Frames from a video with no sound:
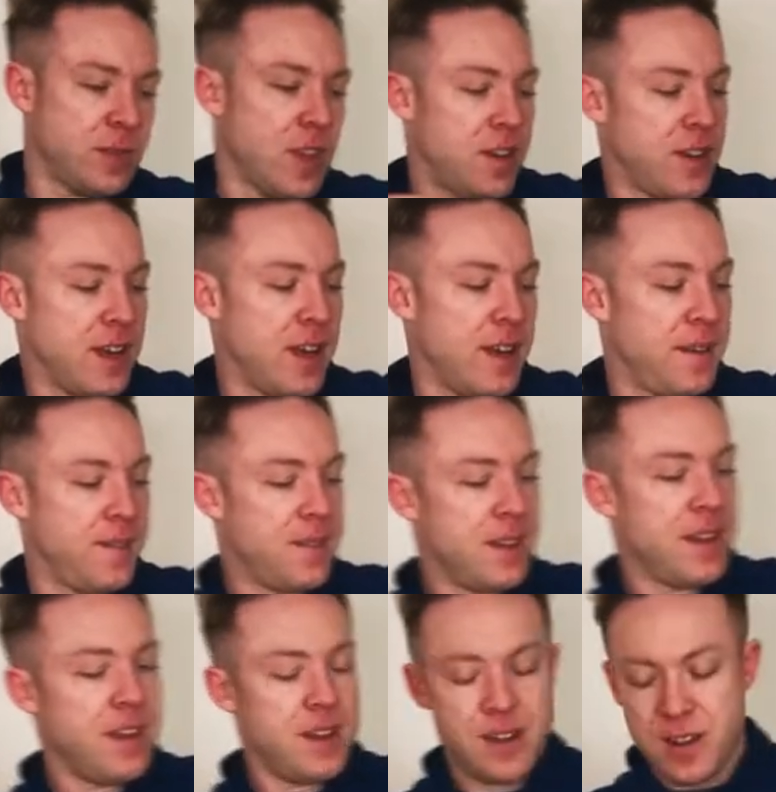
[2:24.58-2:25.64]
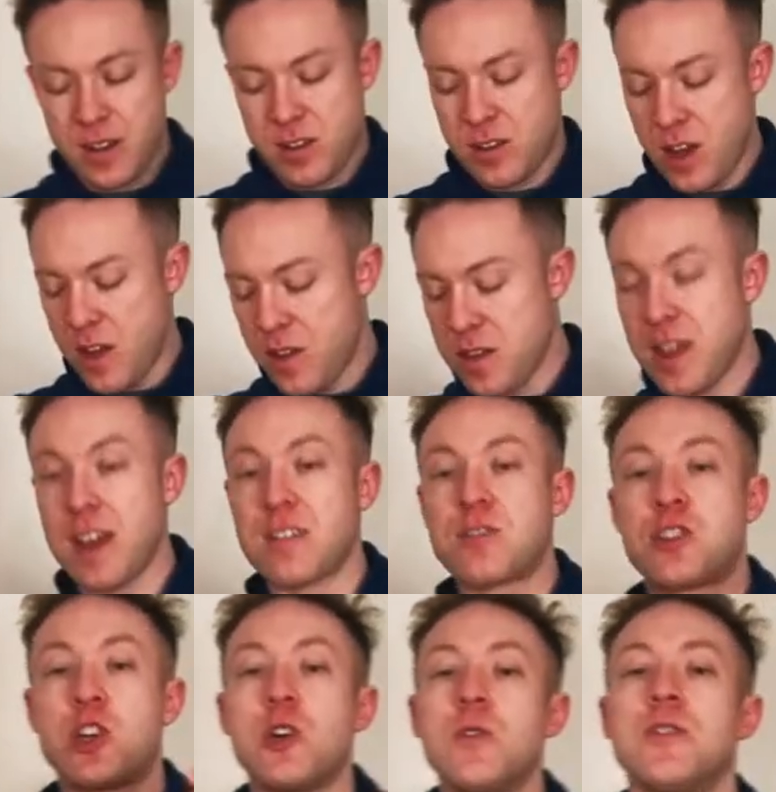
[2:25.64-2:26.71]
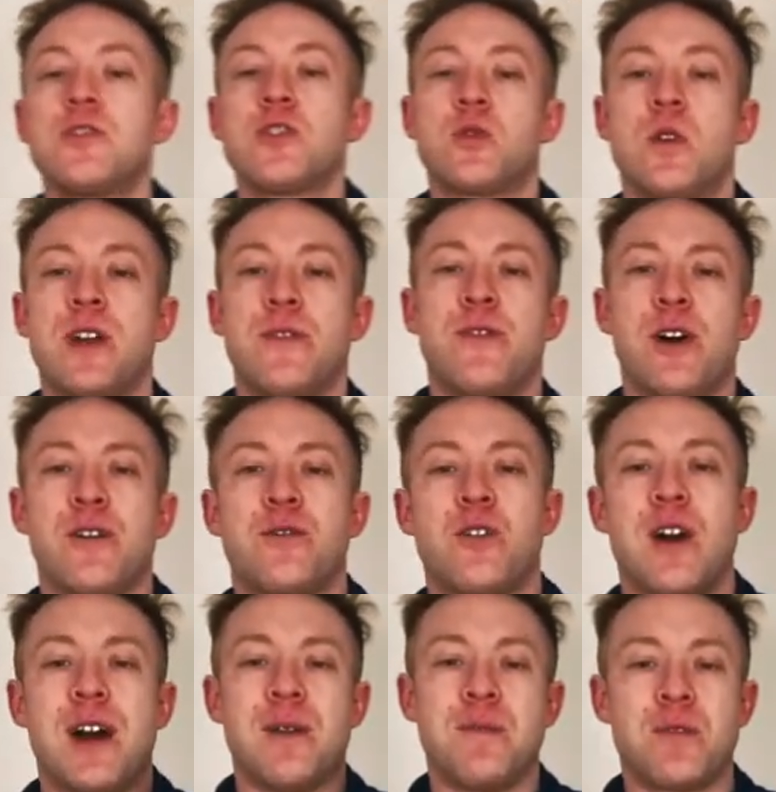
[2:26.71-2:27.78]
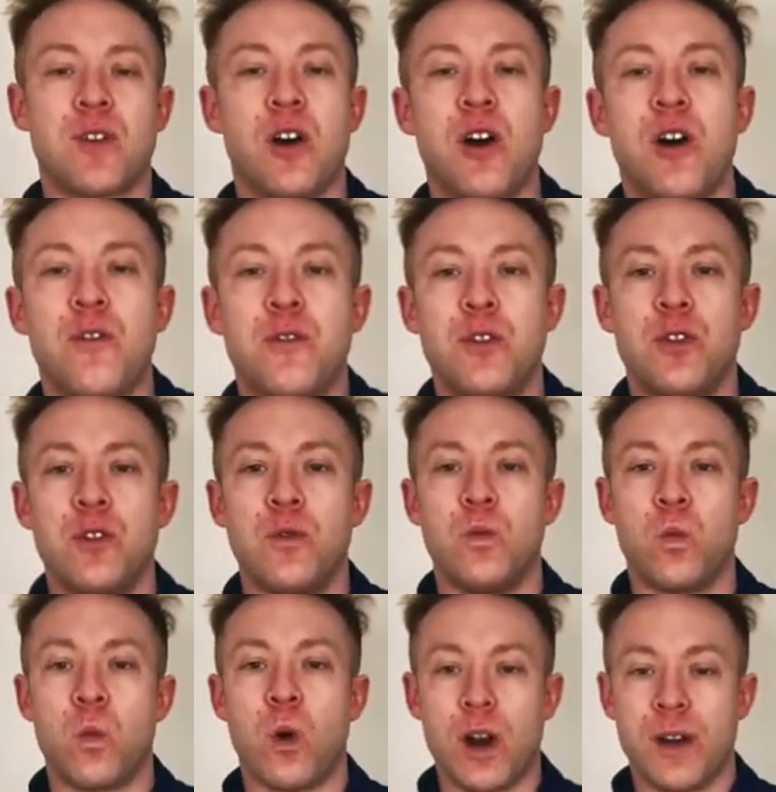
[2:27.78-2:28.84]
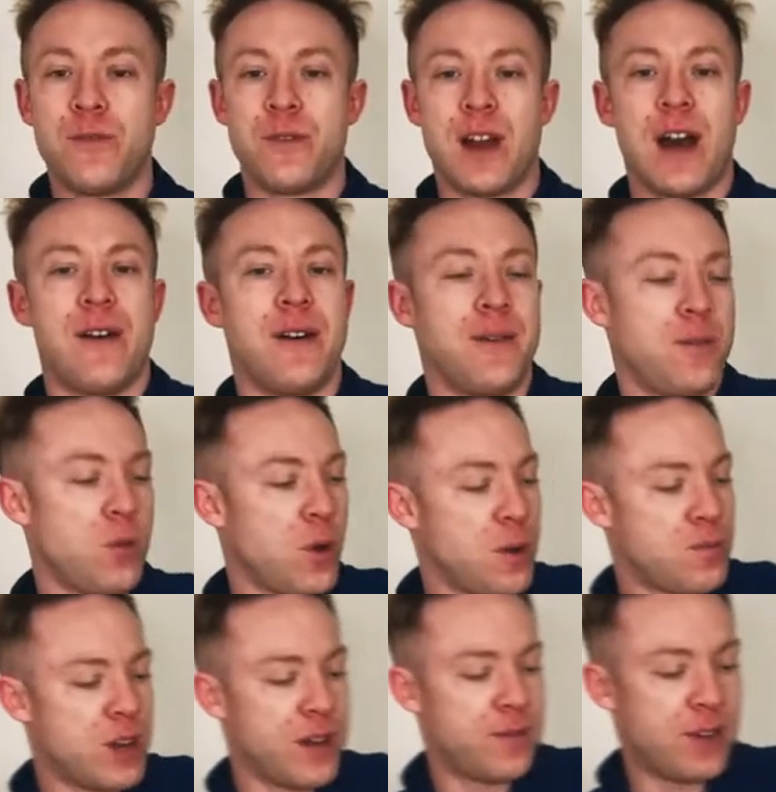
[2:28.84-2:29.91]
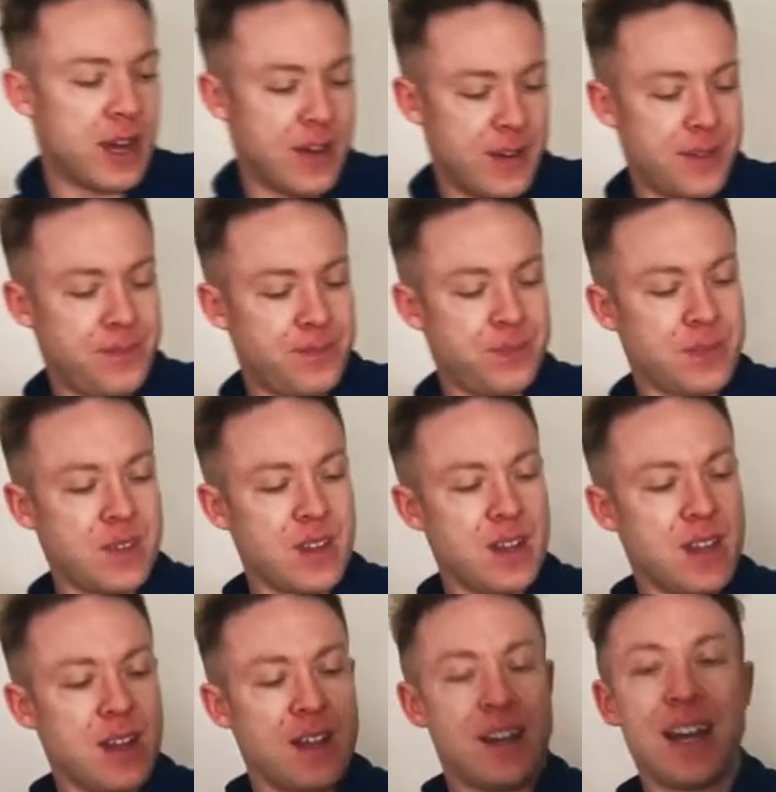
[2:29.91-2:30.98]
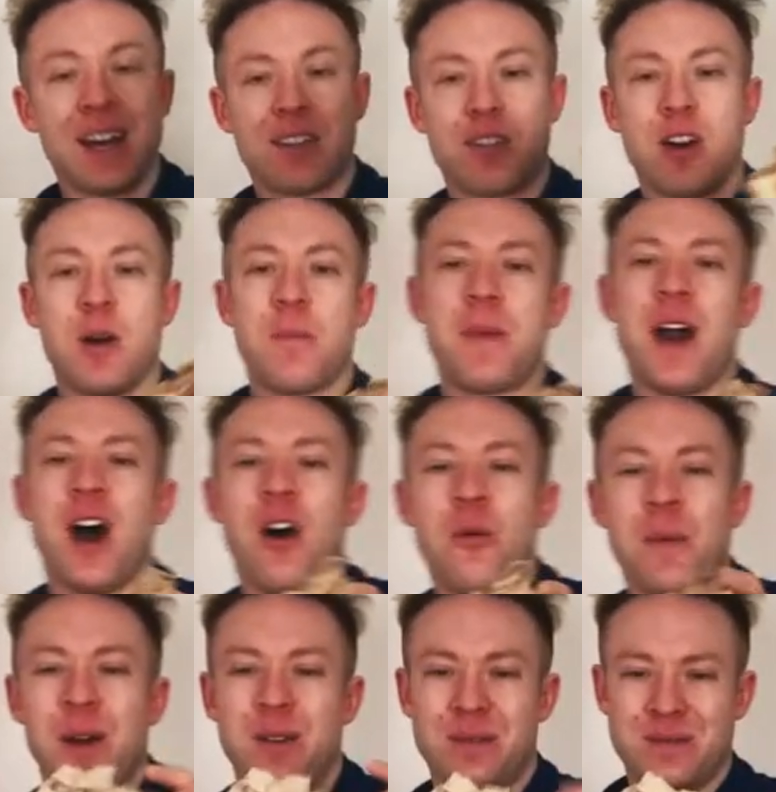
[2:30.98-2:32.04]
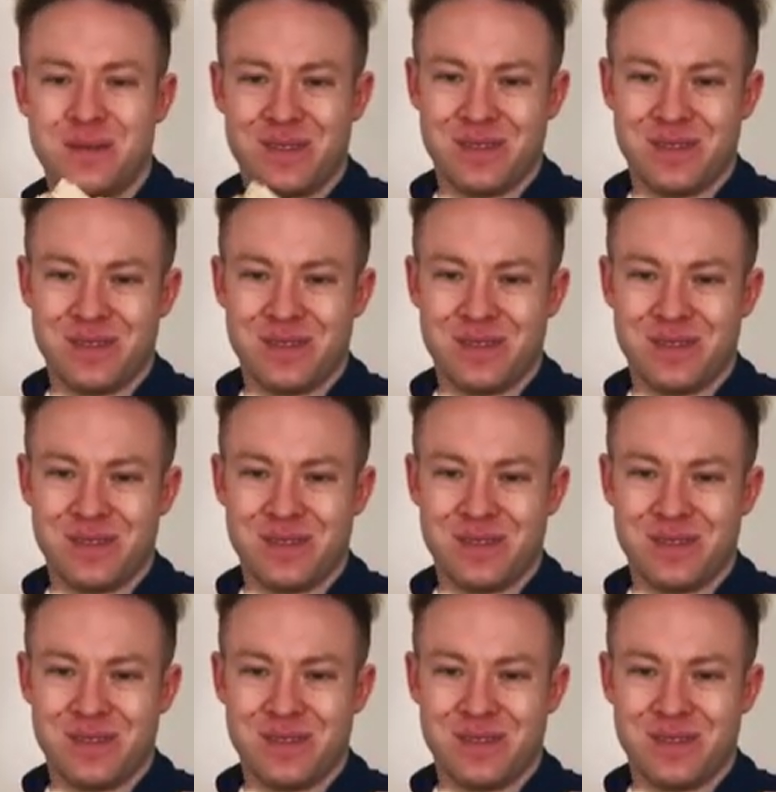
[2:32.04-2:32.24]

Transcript: Okay, so that's 225 grams of white flour, white bread flour. Next up, a bit of wholemeal.